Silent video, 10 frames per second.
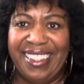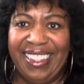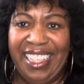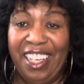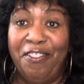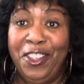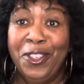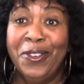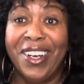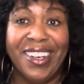If
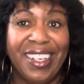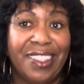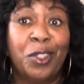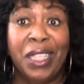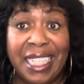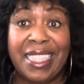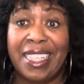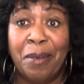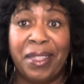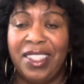you are a
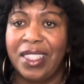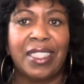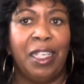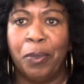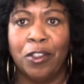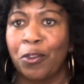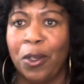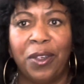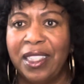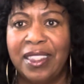20-something, just keep on
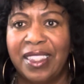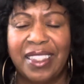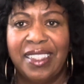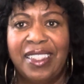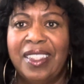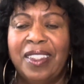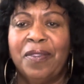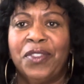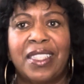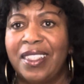scrolling.
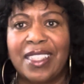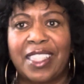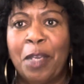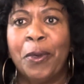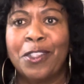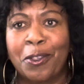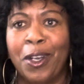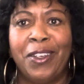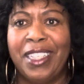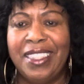Just keep on
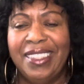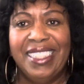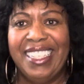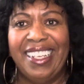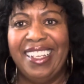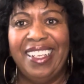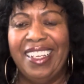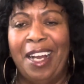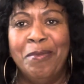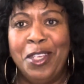scrolling.
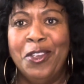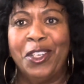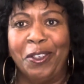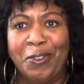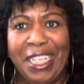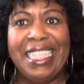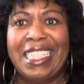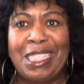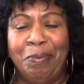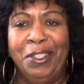I mean, you could read
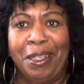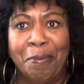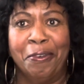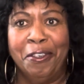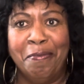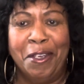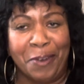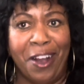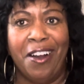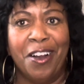this book and prove me
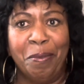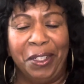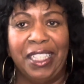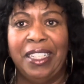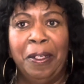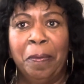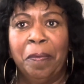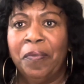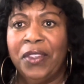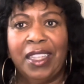wrong, but
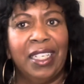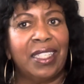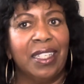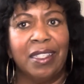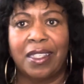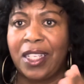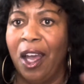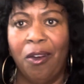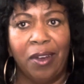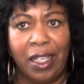this is
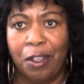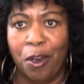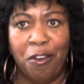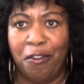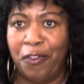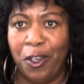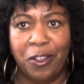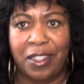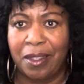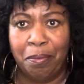totally grown
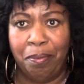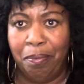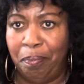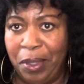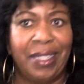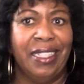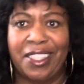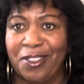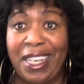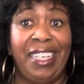folks'
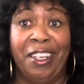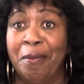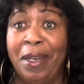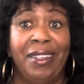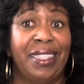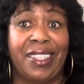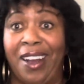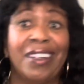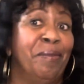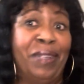business right here I'm about to
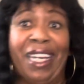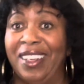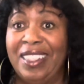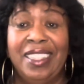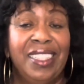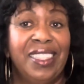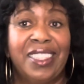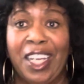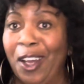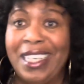talk about.
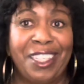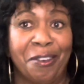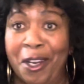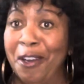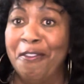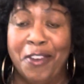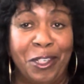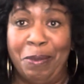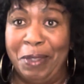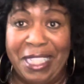Totally grown
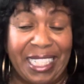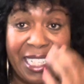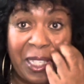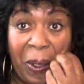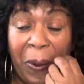folks' business.